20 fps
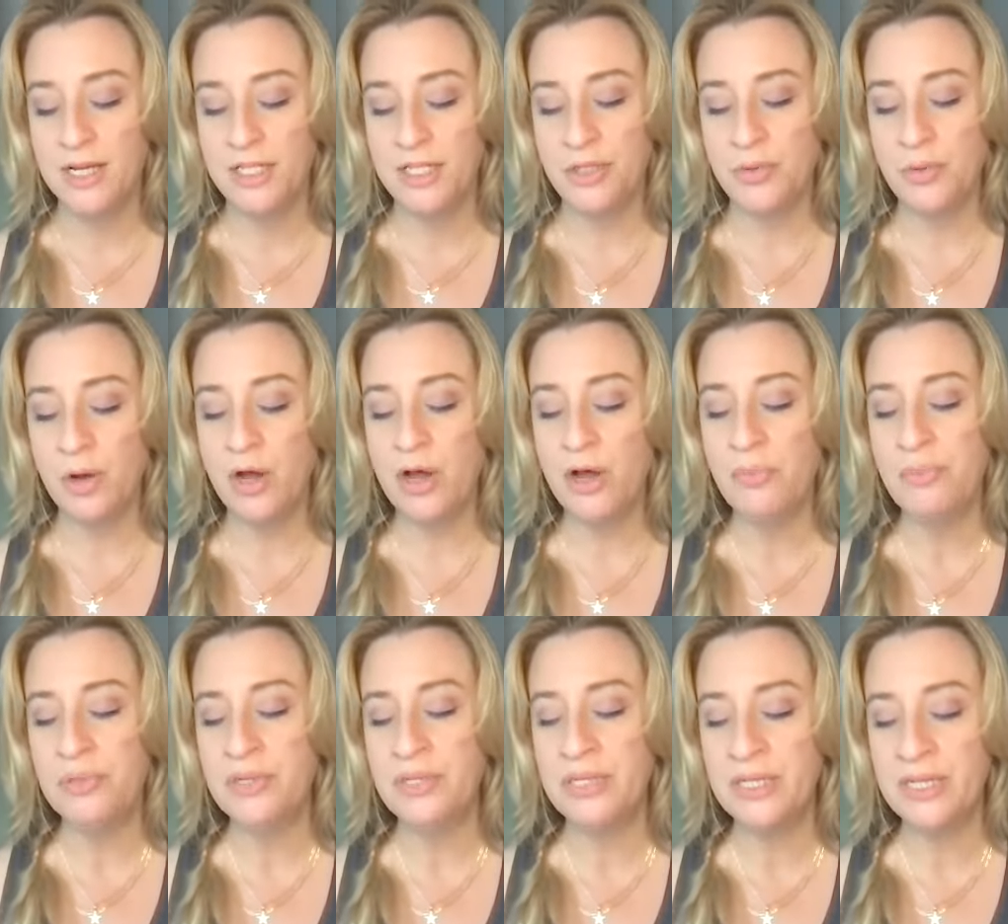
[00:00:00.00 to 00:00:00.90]
to
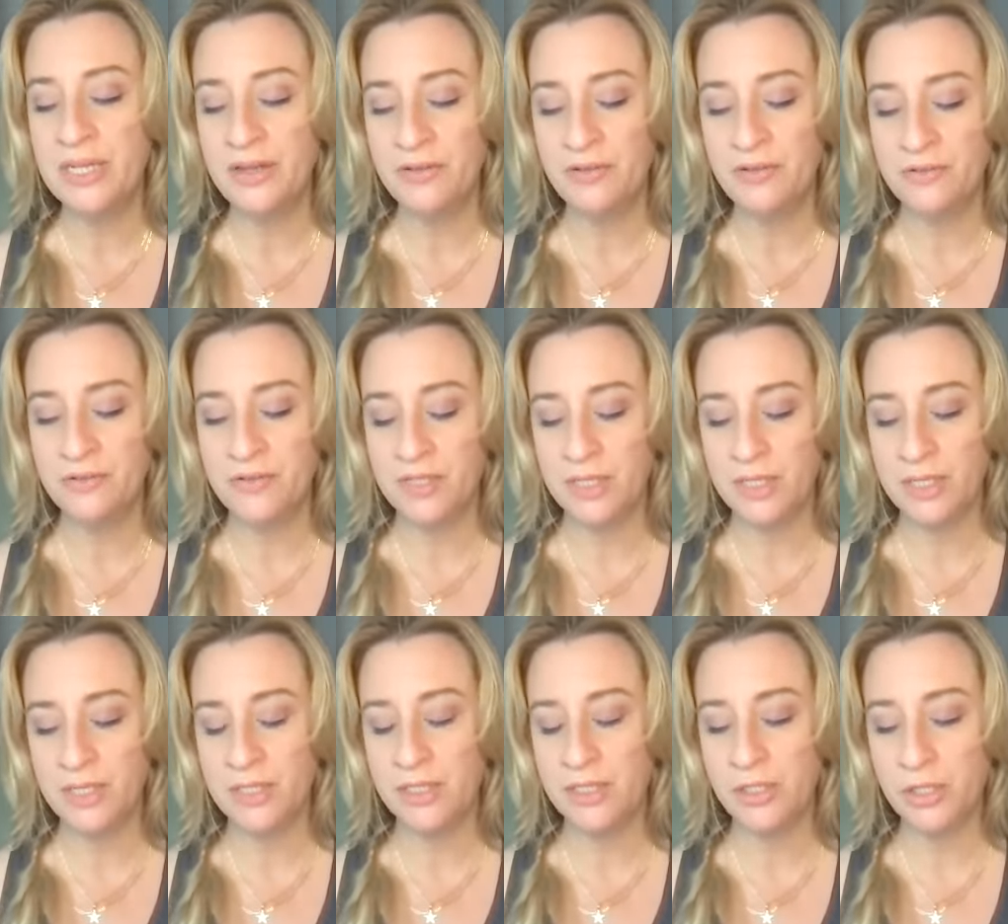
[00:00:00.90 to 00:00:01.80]
uplift
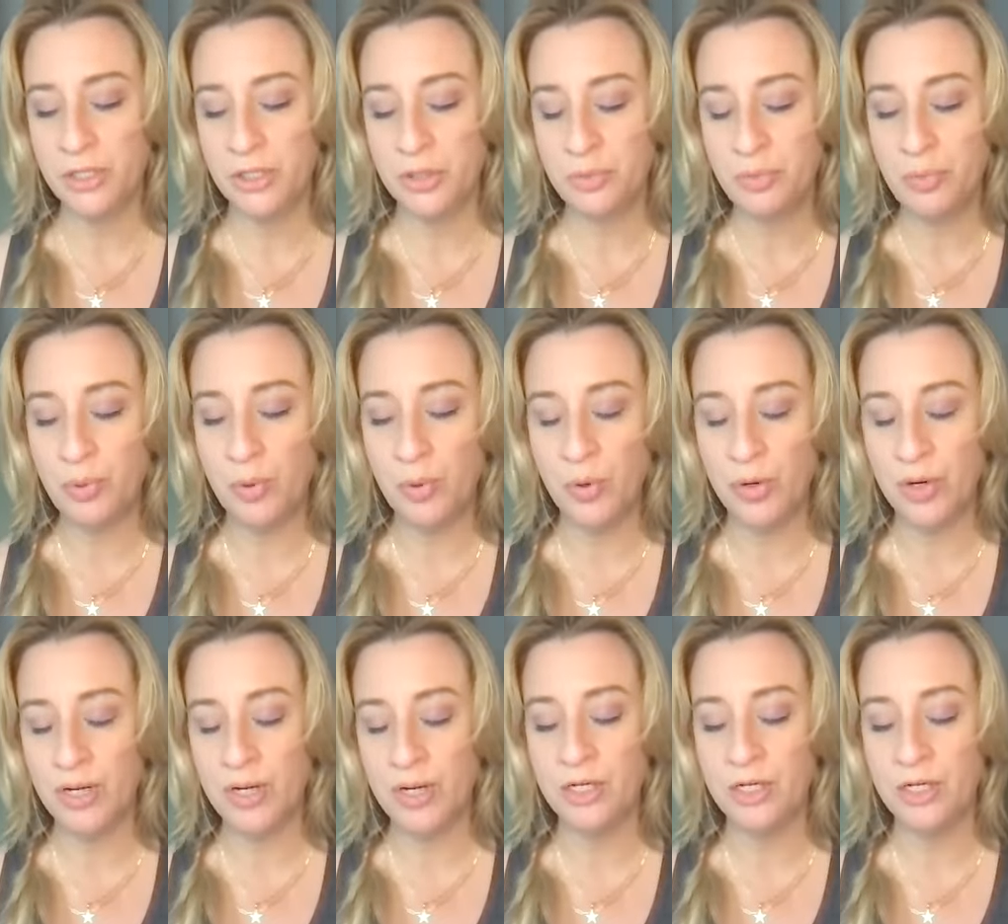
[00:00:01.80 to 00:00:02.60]
and to support